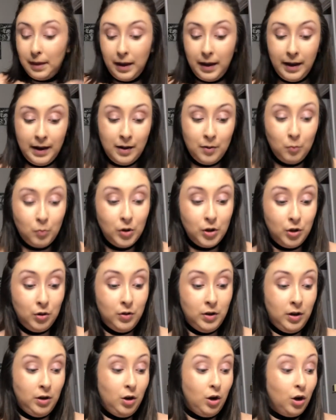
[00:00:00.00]
And what you
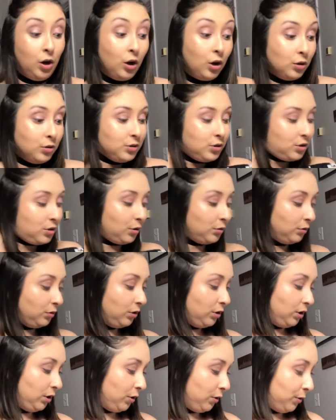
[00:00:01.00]
can also
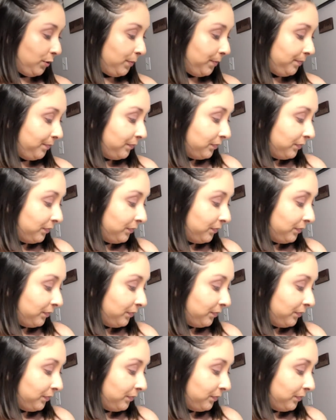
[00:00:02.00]
do